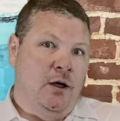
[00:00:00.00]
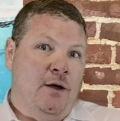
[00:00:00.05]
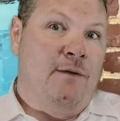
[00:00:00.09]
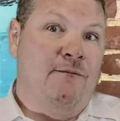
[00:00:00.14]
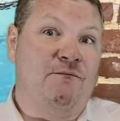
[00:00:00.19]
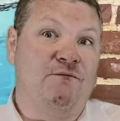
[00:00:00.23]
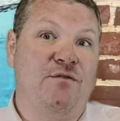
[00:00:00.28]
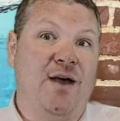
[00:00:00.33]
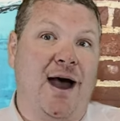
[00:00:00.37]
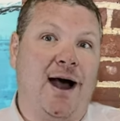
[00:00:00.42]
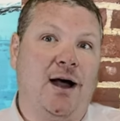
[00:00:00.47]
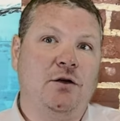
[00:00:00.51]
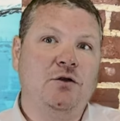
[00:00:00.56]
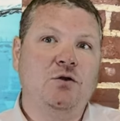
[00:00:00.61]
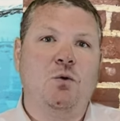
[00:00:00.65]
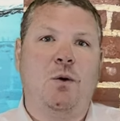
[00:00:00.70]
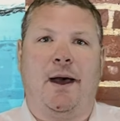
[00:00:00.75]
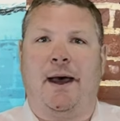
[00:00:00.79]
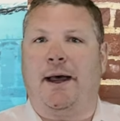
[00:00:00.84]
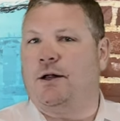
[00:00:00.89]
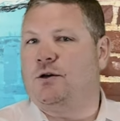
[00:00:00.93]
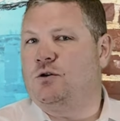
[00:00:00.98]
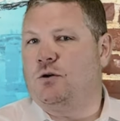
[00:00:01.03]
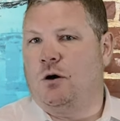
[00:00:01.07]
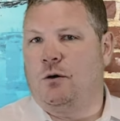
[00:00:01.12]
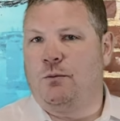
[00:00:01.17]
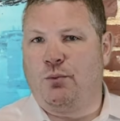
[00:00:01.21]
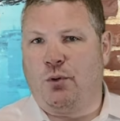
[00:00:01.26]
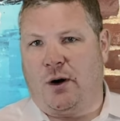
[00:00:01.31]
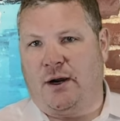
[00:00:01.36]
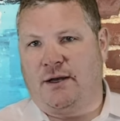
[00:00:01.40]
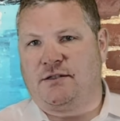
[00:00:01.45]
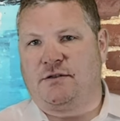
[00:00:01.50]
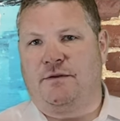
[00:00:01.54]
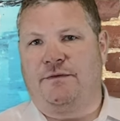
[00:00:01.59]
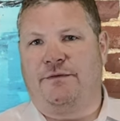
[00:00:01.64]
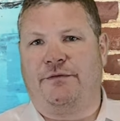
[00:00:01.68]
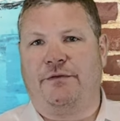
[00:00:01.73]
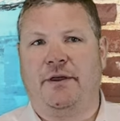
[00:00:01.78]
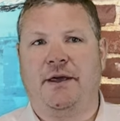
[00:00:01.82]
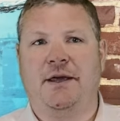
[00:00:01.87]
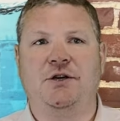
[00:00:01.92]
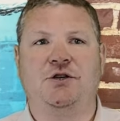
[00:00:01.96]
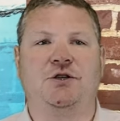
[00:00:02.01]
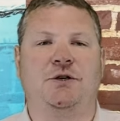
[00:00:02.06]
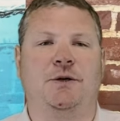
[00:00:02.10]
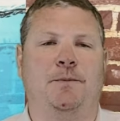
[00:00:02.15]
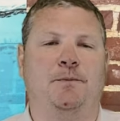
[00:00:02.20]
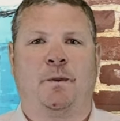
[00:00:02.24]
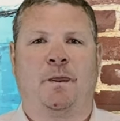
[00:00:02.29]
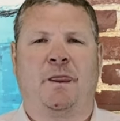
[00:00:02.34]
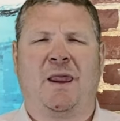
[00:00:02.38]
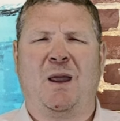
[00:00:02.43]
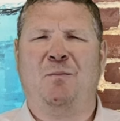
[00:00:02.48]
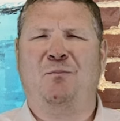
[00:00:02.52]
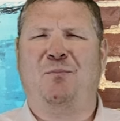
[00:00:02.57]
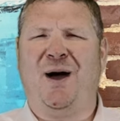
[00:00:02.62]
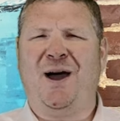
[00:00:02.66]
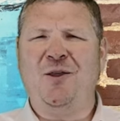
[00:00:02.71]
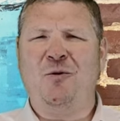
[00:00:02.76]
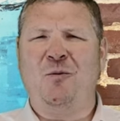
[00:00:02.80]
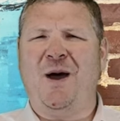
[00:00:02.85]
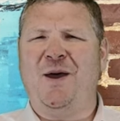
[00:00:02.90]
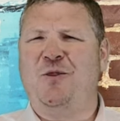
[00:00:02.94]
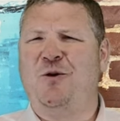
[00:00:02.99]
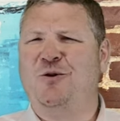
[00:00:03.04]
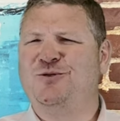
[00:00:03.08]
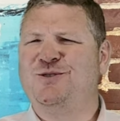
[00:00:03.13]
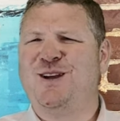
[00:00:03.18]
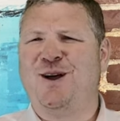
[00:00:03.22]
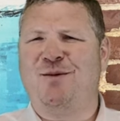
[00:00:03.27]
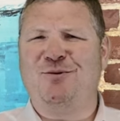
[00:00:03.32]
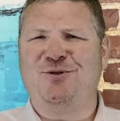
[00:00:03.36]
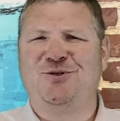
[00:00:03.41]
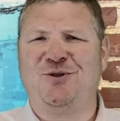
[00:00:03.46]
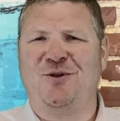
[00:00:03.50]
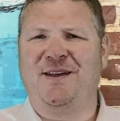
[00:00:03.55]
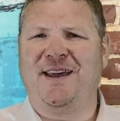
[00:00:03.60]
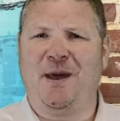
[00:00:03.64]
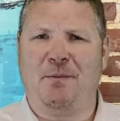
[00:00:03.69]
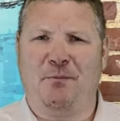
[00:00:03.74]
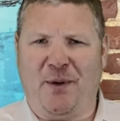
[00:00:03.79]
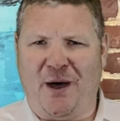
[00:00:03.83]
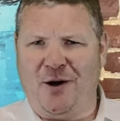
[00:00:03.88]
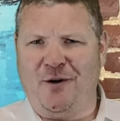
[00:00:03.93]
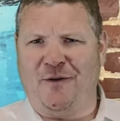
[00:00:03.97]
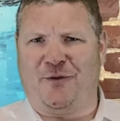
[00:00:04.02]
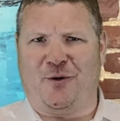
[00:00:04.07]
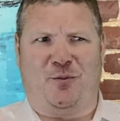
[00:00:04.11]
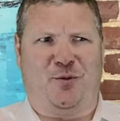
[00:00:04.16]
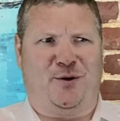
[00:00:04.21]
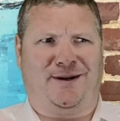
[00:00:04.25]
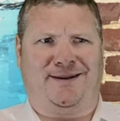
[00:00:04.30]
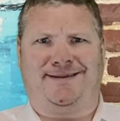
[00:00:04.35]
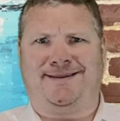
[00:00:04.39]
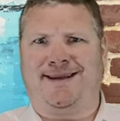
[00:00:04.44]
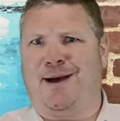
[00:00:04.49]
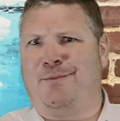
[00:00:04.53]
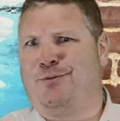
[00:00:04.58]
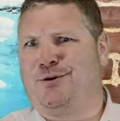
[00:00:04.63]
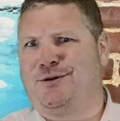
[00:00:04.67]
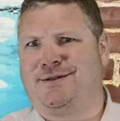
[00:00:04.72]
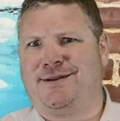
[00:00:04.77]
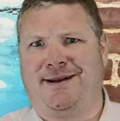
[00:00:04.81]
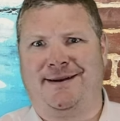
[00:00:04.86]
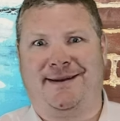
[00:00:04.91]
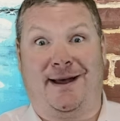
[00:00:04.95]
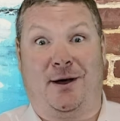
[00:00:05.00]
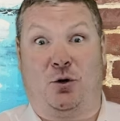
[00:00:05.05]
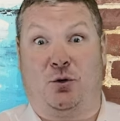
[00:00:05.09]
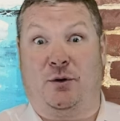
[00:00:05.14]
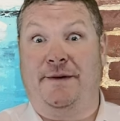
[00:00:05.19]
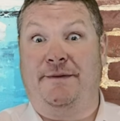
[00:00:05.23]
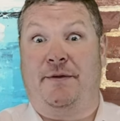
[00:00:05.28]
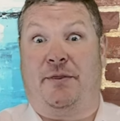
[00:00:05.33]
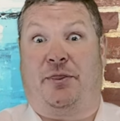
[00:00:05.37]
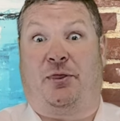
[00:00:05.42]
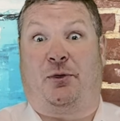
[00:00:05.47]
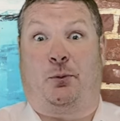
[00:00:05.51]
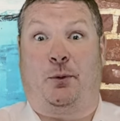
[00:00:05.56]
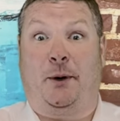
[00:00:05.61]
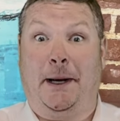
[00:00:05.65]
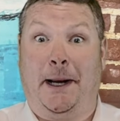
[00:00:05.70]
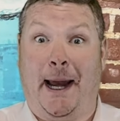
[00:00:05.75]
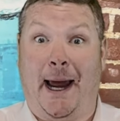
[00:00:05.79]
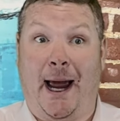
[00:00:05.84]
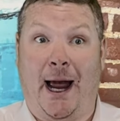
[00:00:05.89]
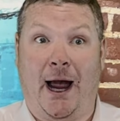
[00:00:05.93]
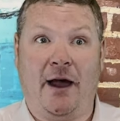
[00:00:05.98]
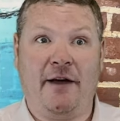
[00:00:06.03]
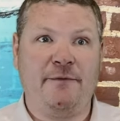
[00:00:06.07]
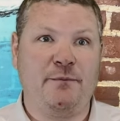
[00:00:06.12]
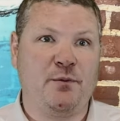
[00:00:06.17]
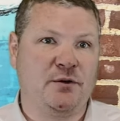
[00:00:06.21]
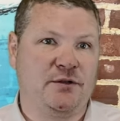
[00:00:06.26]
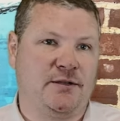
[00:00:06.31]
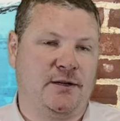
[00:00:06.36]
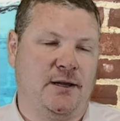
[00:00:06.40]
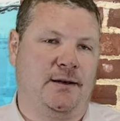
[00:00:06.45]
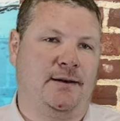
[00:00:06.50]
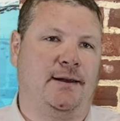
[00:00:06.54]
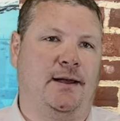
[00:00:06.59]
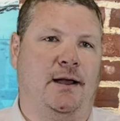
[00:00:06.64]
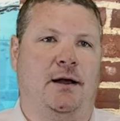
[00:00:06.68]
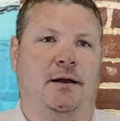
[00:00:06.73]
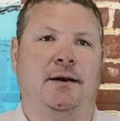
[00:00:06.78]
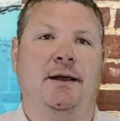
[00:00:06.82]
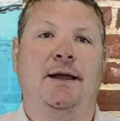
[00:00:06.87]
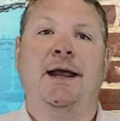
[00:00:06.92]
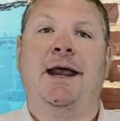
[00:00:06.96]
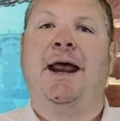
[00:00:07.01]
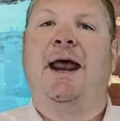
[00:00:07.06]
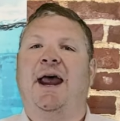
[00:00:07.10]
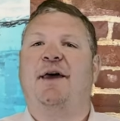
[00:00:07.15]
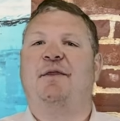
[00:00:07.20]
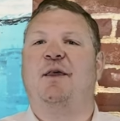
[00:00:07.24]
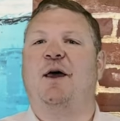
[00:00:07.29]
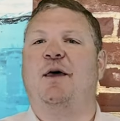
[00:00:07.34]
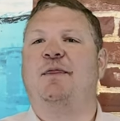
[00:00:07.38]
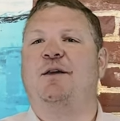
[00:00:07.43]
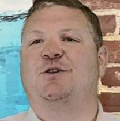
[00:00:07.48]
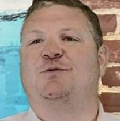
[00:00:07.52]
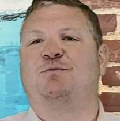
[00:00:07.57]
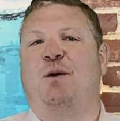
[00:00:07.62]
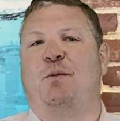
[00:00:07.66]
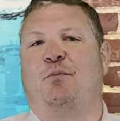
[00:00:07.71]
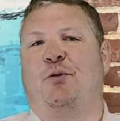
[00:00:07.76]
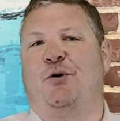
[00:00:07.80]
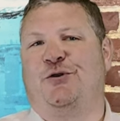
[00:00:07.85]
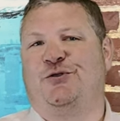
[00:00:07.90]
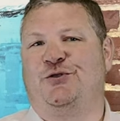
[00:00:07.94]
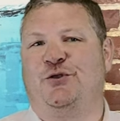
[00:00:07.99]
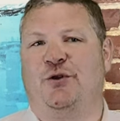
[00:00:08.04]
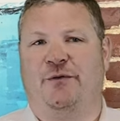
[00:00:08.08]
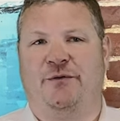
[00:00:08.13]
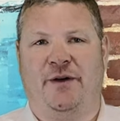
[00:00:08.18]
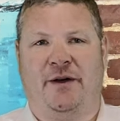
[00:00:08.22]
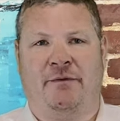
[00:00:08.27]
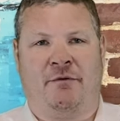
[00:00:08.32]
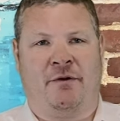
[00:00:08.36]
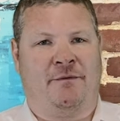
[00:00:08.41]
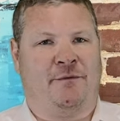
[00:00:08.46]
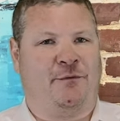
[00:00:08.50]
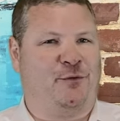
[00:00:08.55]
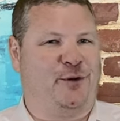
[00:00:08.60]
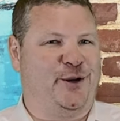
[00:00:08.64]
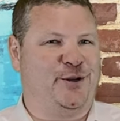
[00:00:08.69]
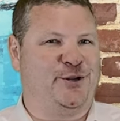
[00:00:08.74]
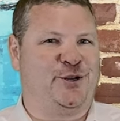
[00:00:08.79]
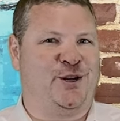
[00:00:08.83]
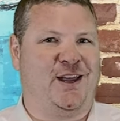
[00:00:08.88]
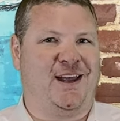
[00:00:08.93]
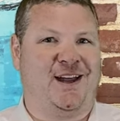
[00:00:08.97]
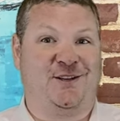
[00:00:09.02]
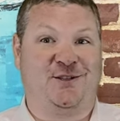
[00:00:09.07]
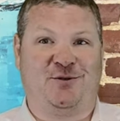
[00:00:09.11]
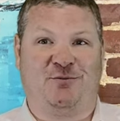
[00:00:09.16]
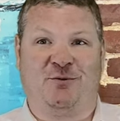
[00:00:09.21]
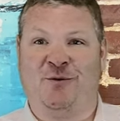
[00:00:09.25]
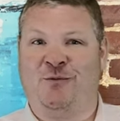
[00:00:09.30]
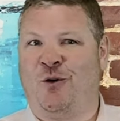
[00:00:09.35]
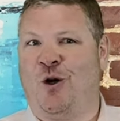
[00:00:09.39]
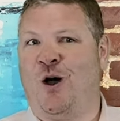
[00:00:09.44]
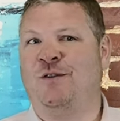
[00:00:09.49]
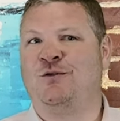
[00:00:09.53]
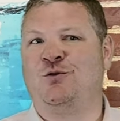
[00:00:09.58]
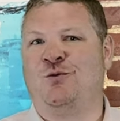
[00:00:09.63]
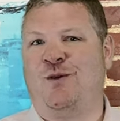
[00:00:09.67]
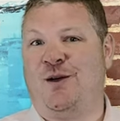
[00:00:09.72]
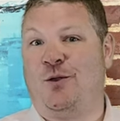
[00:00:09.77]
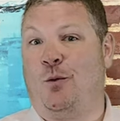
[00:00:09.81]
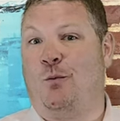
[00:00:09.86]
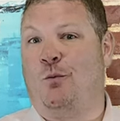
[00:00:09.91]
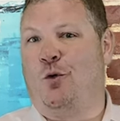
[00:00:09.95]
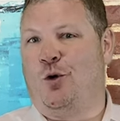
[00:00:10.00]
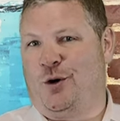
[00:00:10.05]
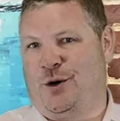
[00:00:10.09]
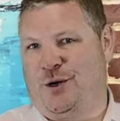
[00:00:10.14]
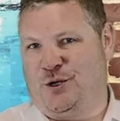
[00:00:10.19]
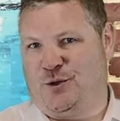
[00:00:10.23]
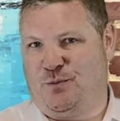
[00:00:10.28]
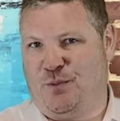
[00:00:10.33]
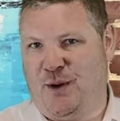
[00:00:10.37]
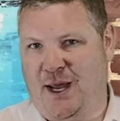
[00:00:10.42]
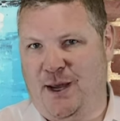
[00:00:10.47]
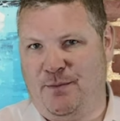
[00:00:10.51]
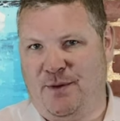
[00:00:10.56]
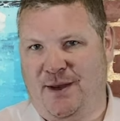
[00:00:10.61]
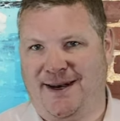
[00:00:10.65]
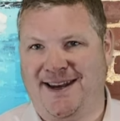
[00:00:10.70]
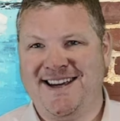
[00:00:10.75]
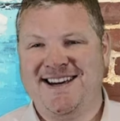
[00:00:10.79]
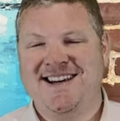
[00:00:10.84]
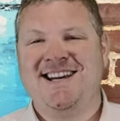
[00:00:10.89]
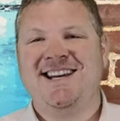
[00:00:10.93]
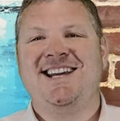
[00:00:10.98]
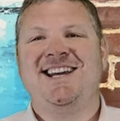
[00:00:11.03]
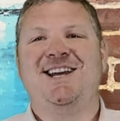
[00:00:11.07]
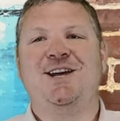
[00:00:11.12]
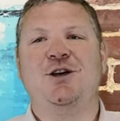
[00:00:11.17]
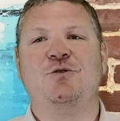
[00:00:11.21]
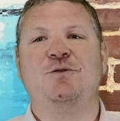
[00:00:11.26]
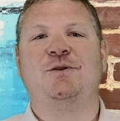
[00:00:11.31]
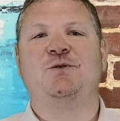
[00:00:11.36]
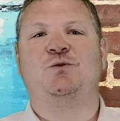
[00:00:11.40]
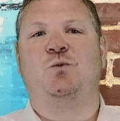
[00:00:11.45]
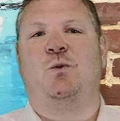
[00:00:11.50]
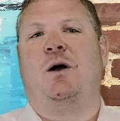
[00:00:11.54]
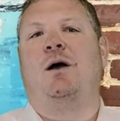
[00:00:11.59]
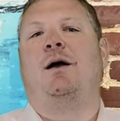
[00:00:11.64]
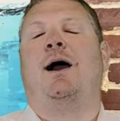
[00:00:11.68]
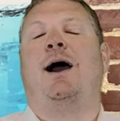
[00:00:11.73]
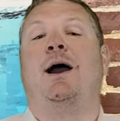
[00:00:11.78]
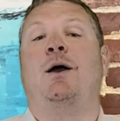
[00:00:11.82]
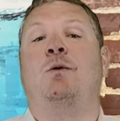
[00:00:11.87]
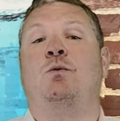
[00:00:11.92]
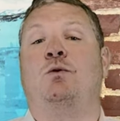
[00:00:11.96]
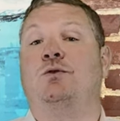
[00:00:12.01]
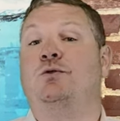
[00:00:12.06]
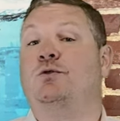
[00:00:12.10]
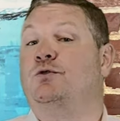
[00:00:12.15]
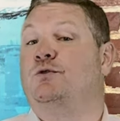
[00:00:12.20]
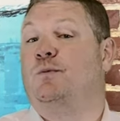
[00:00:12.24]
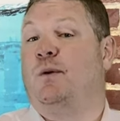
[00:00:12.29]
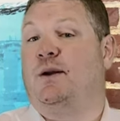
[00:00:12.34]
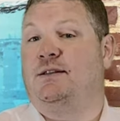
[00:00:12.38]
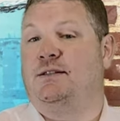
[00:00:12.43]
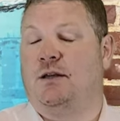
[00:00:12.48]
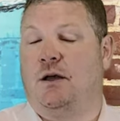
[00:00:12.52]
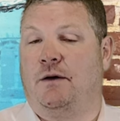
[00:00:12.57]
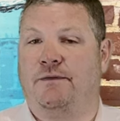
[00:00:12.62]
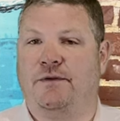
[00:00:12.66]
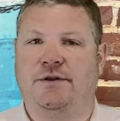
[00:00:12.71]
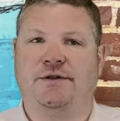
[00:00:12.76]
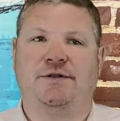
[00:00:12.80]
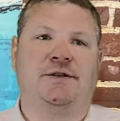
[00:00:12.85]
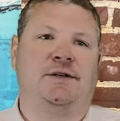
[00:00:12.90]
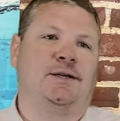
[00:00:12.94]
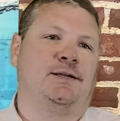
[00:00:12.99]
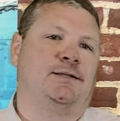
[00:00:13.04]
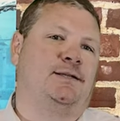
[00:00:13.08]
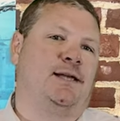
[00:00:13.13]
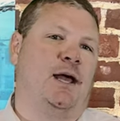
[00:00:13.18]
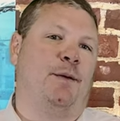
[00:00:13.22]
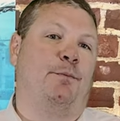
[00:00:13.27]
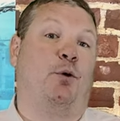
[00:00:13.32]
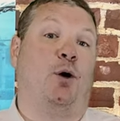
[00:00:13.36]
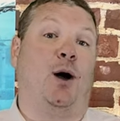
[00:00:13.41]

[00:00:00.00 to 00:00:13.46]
value hedge on price inflation. And by the way, those numbers only get better if you're putting 10% down or even 3.5% down. And then there's my personal favorite inflation hedge that revolves around the mortgage payment. Here is where I will use myself as an example.